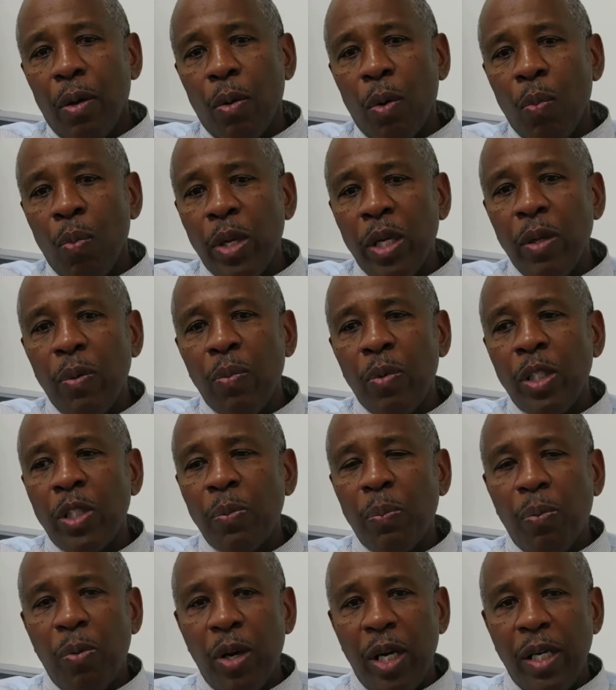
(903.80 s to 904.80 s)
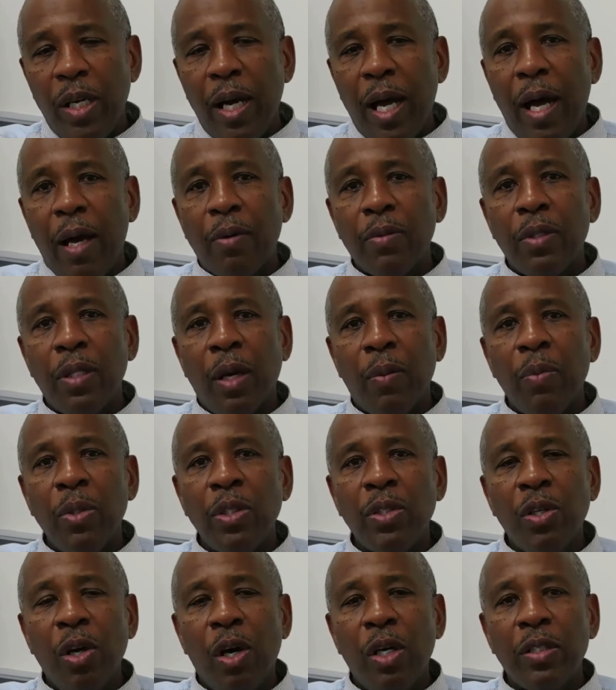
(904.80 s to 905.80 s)
we spread it out, that we
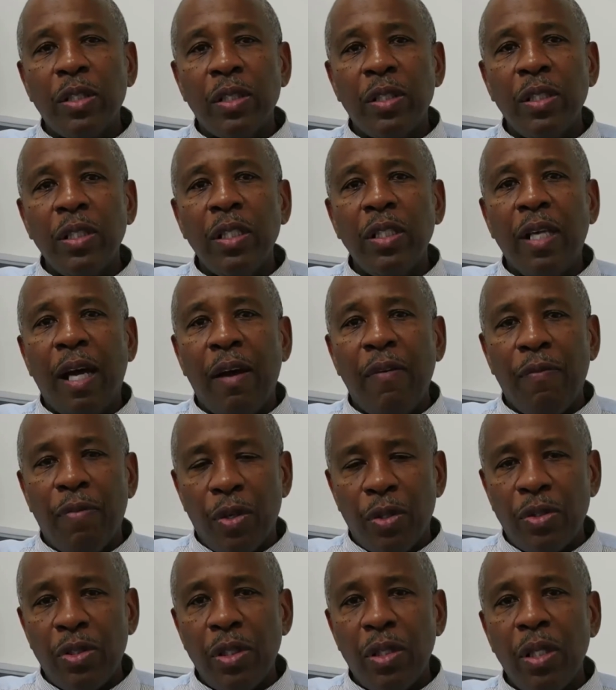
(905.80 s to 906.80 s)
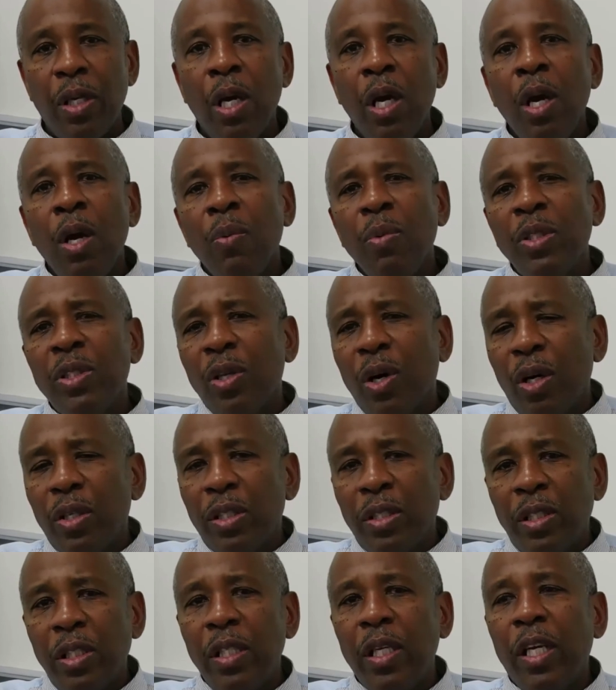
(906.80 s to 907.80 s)
start to see diversity, we
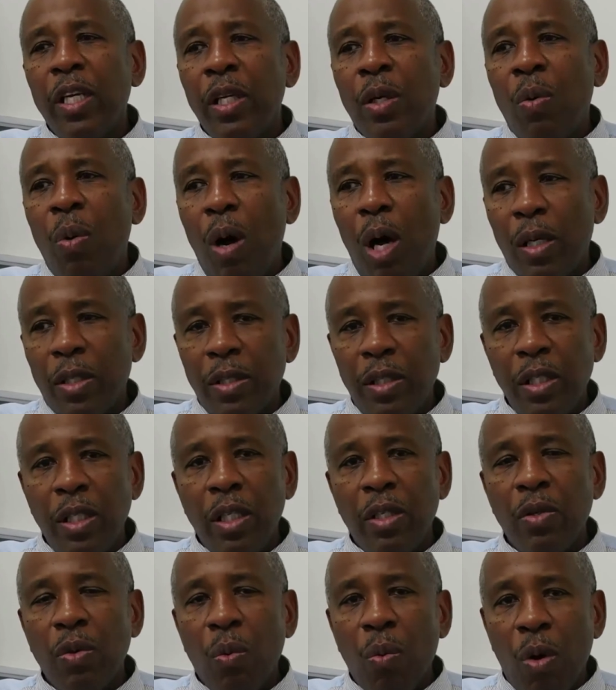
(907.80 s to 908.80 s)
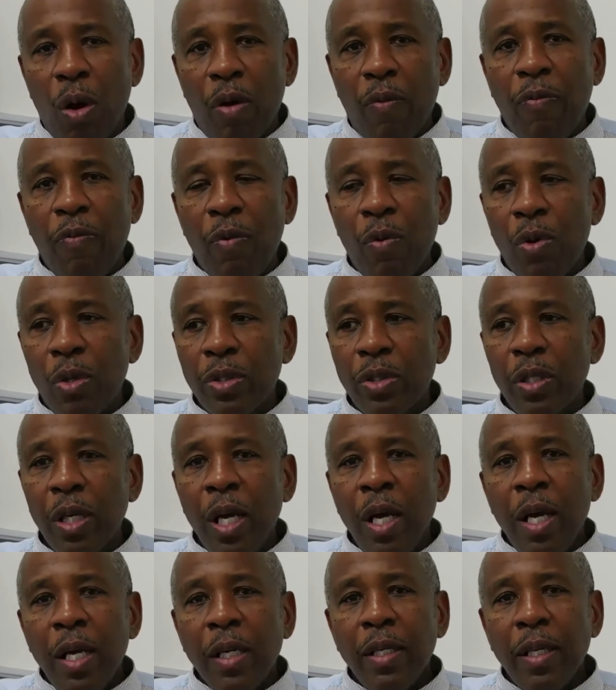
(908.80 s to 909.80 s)
start to see equality in the workforce,
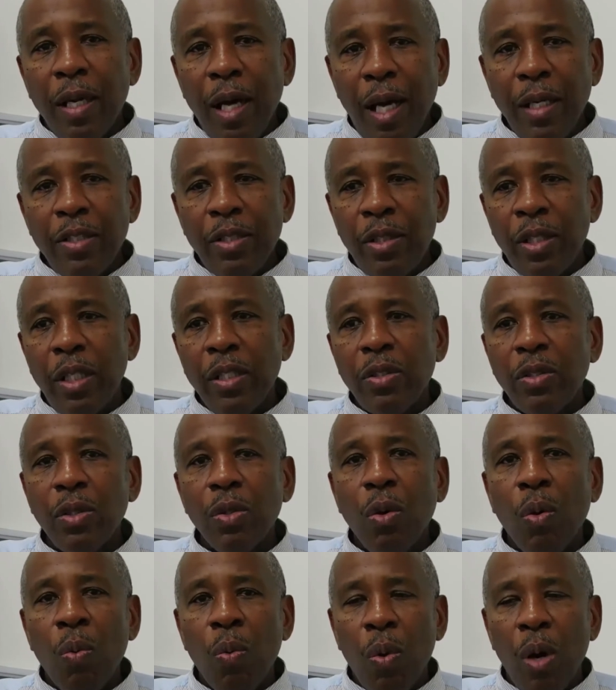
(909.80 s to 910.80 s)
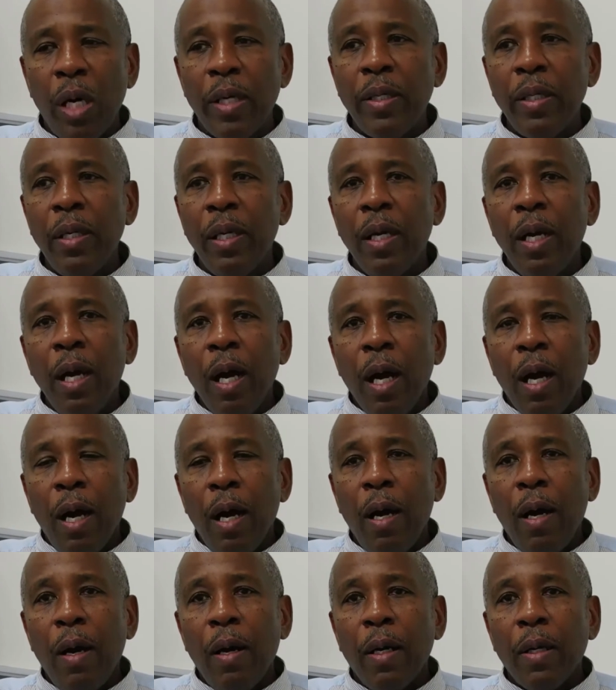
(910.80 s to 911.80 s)
not just one
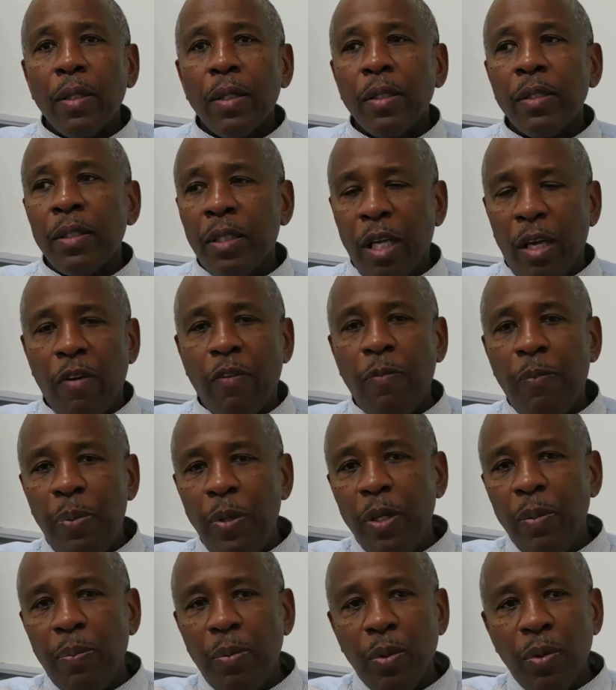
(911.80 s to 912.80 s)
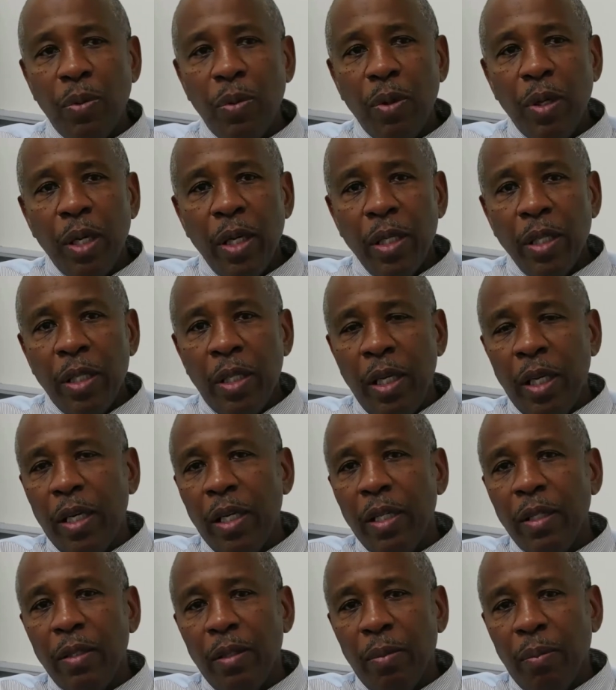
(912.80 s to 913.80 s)
set of people
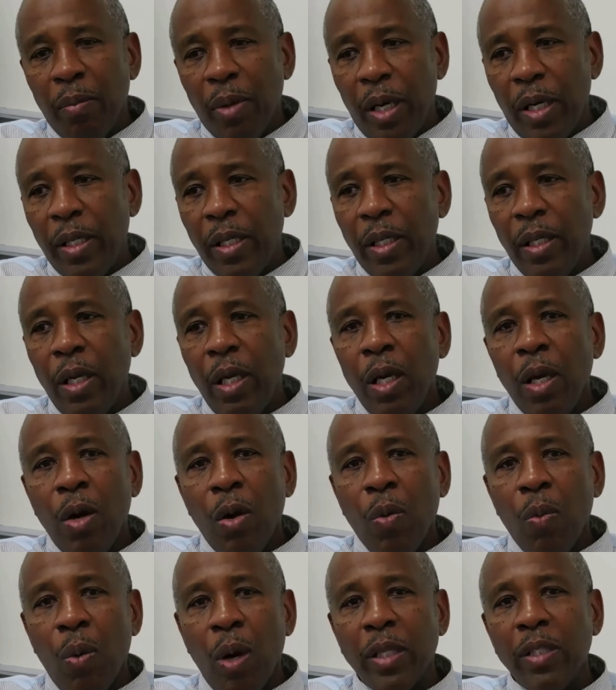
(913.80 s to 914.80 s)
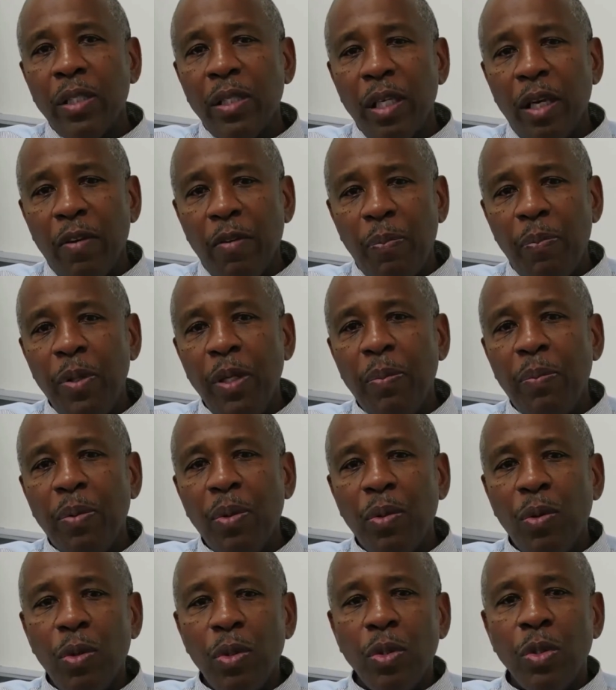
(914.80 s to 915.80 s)
getting the money, one set of
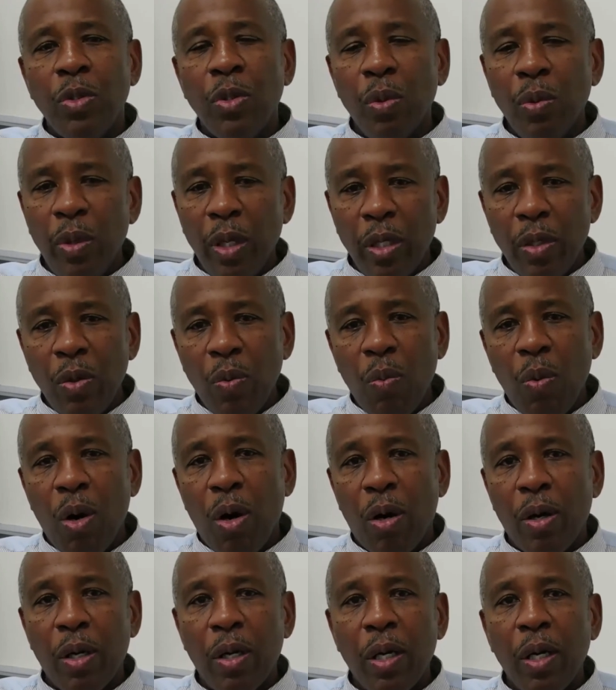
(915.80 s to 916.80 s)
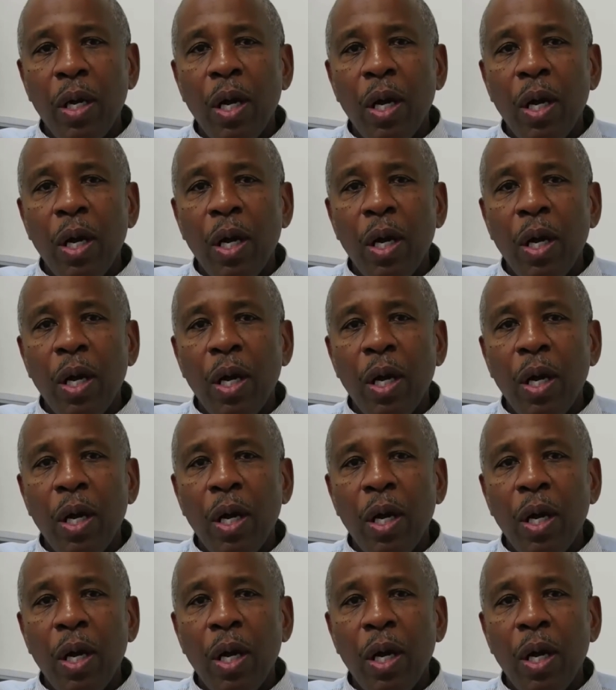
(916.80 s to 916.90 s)
people doing the work.